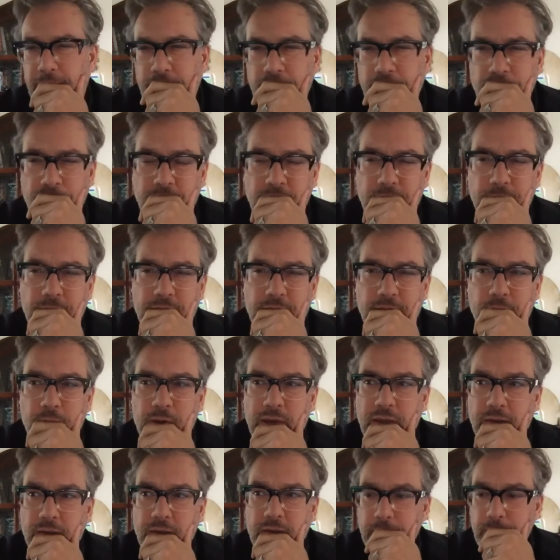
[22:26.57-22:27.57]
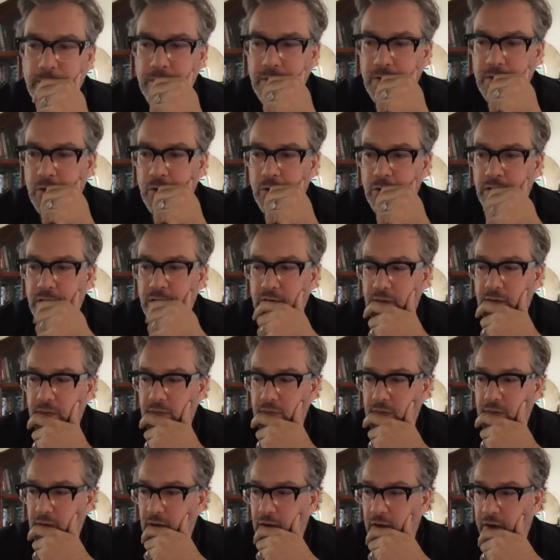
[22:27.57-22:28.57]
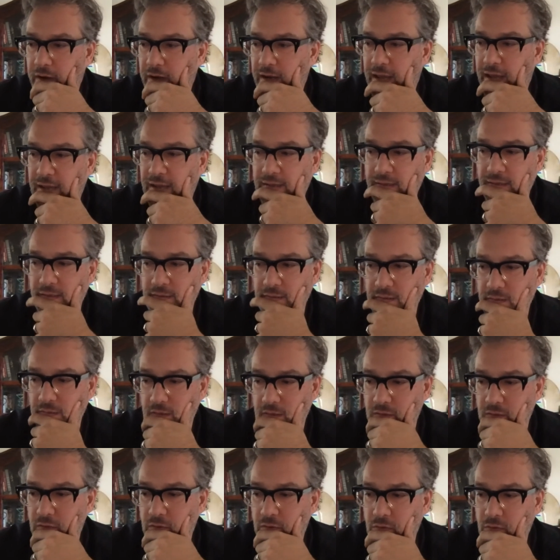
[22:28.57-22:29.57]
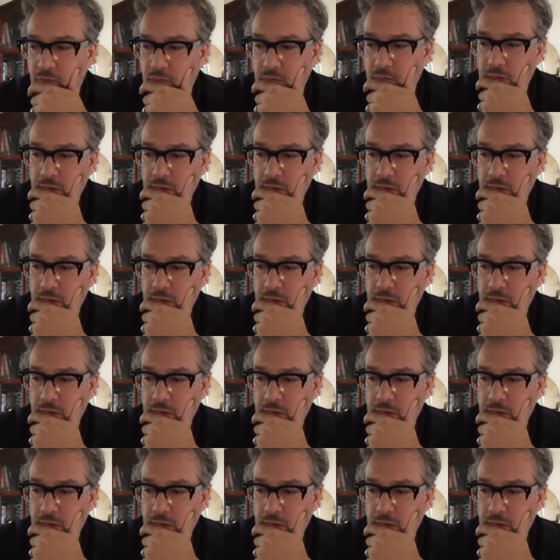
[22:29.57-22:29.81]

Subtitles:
maybe we could connect to